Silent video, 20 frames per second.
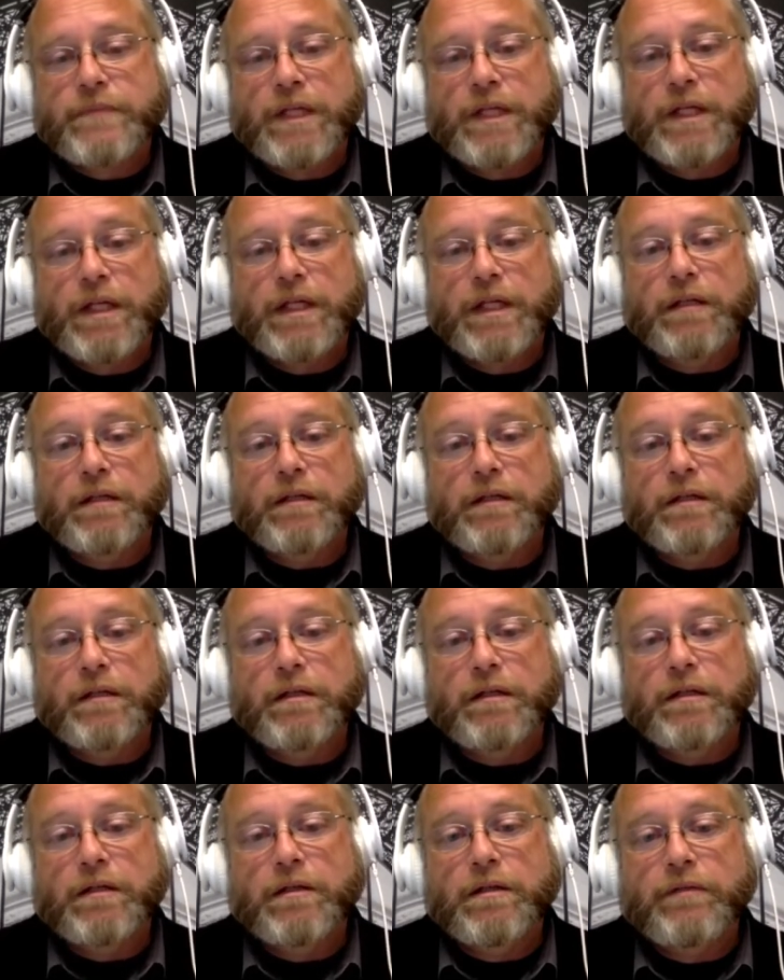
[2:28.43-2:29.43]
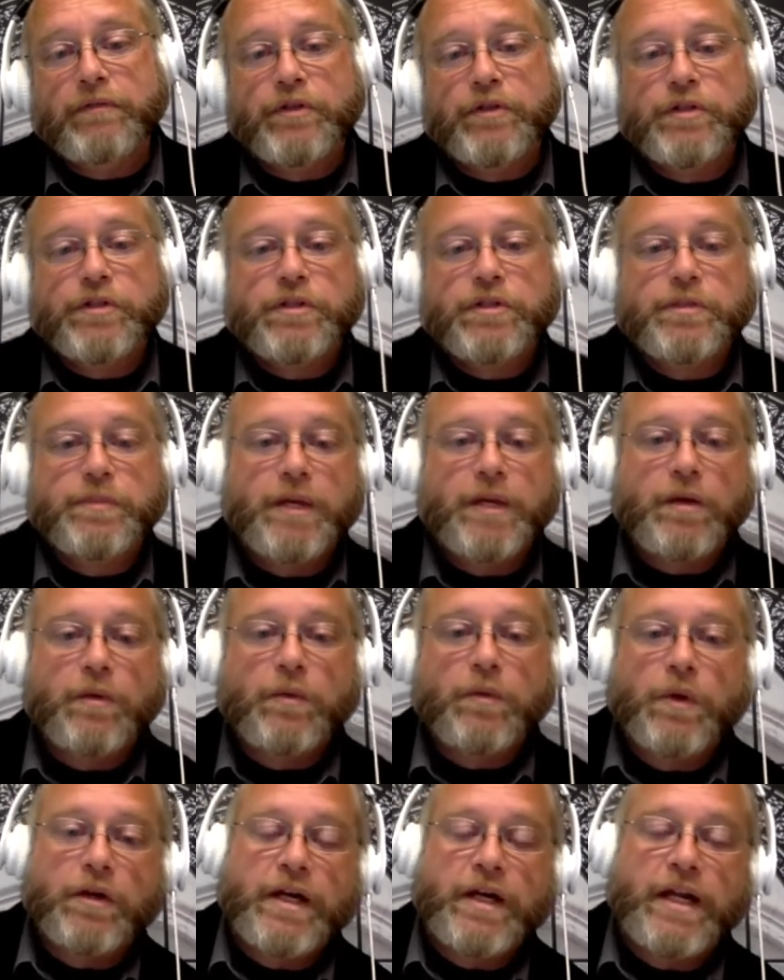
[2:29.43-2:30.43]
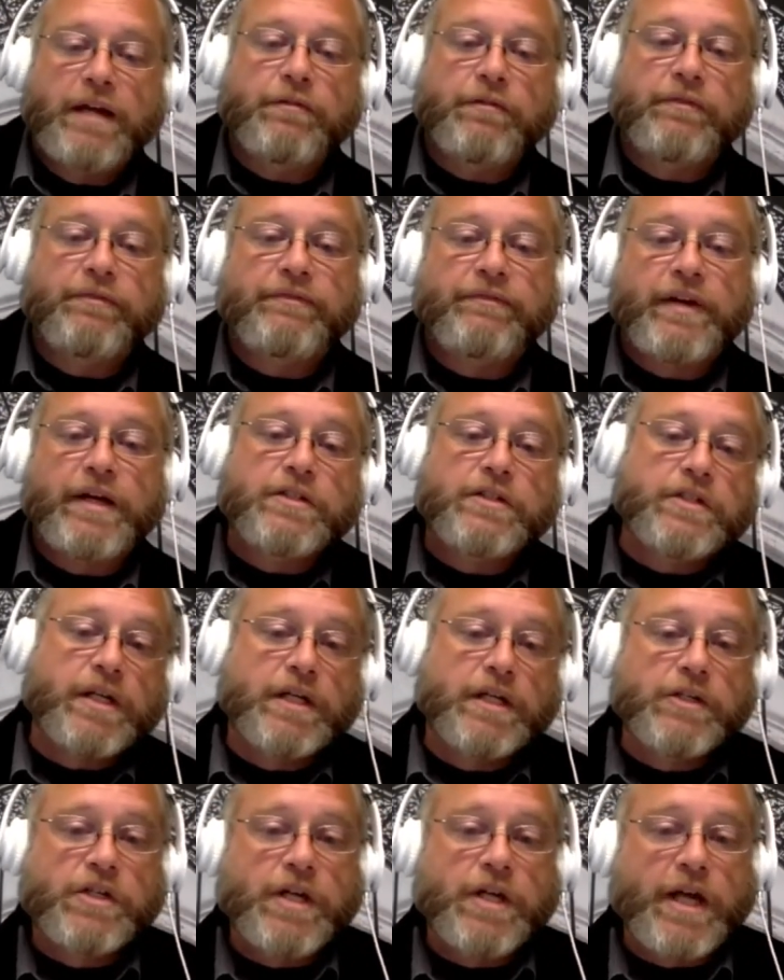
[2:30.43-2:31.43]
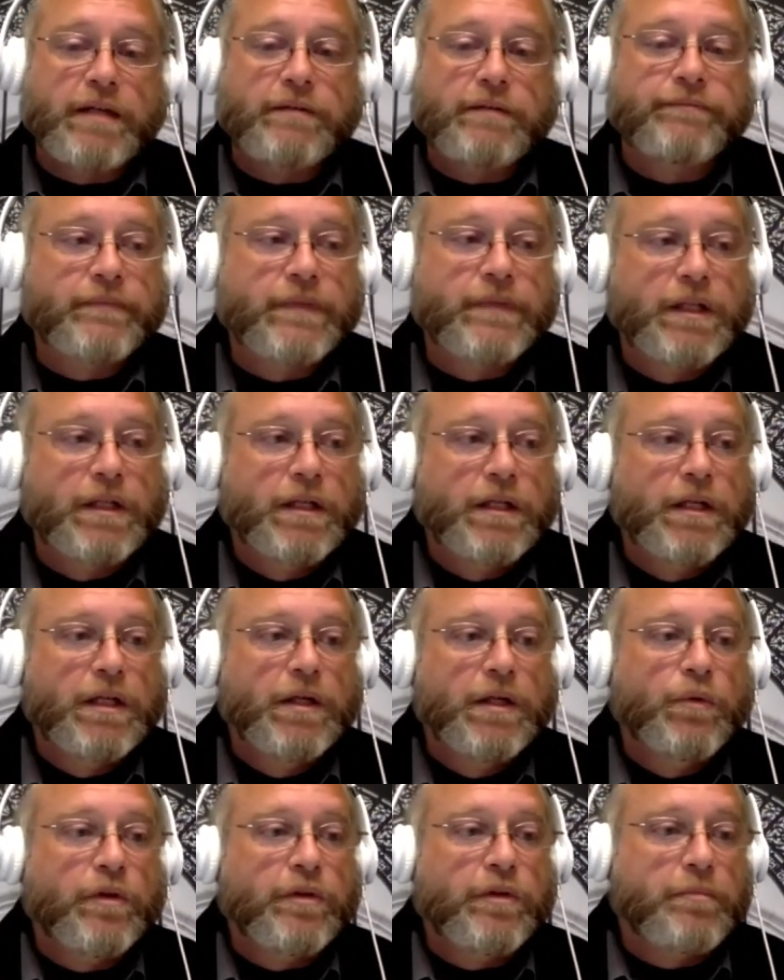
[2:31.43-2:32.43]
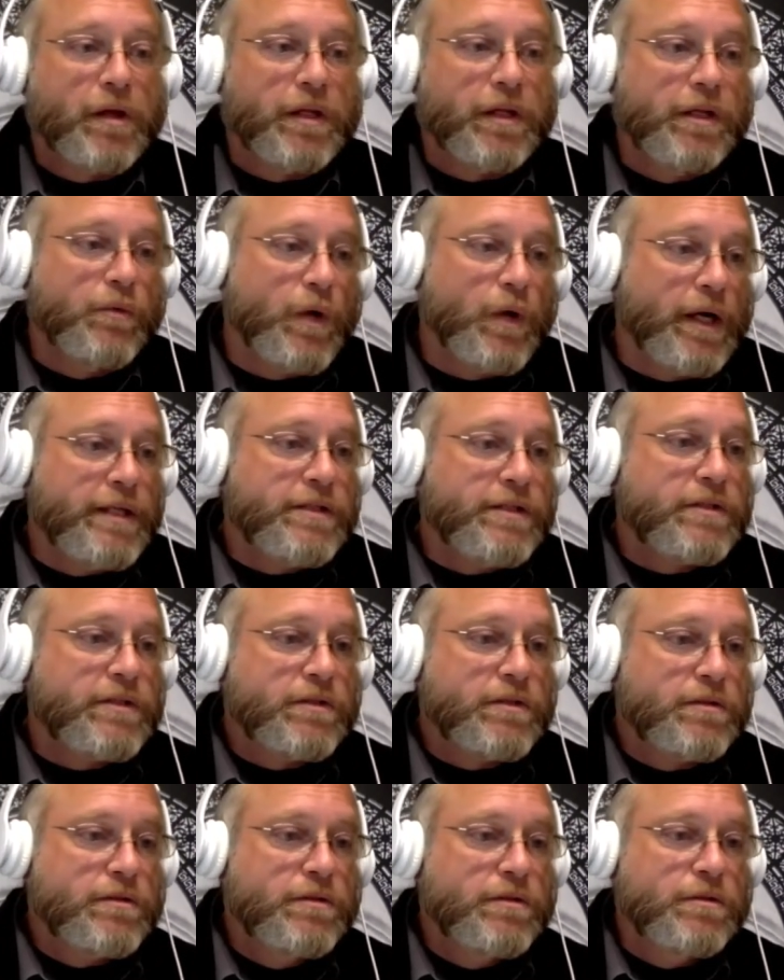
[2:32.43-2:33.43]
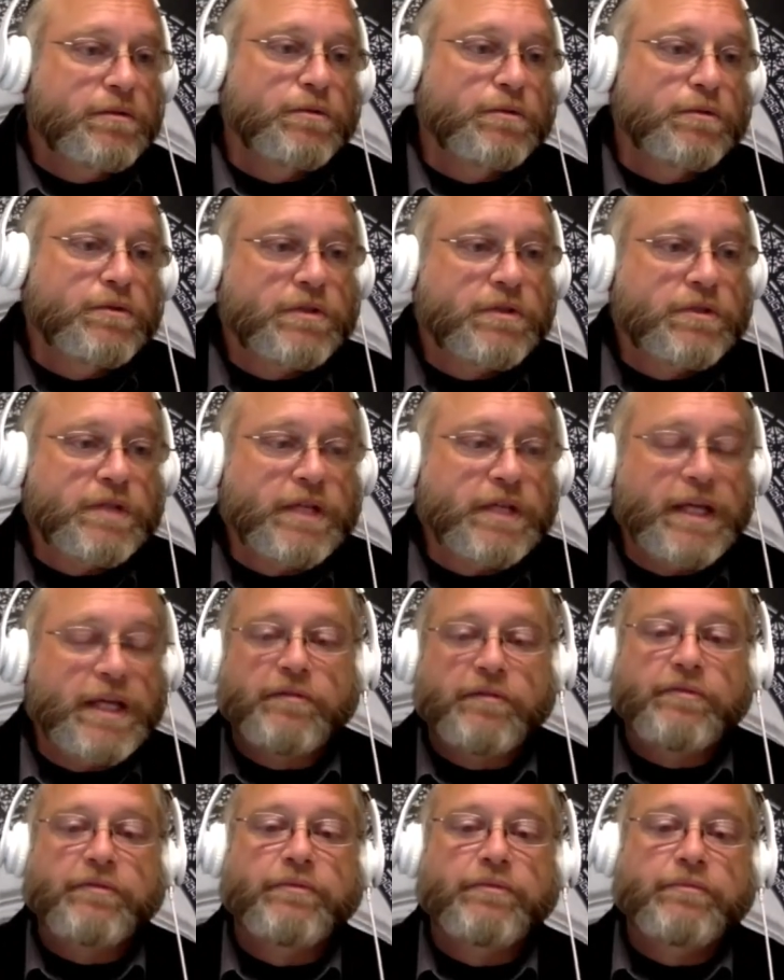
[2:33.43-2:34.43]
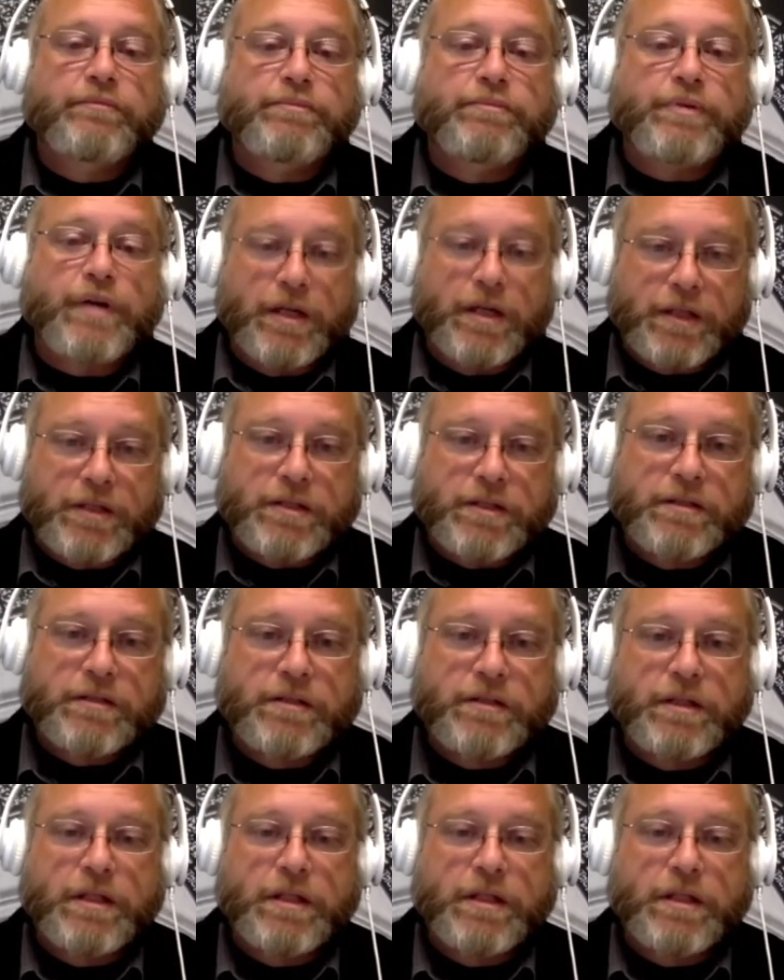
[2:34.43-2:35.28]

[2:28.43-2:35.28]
And the first speaker, we're going to have a fireside chat with Molly Weiss, who's the head of product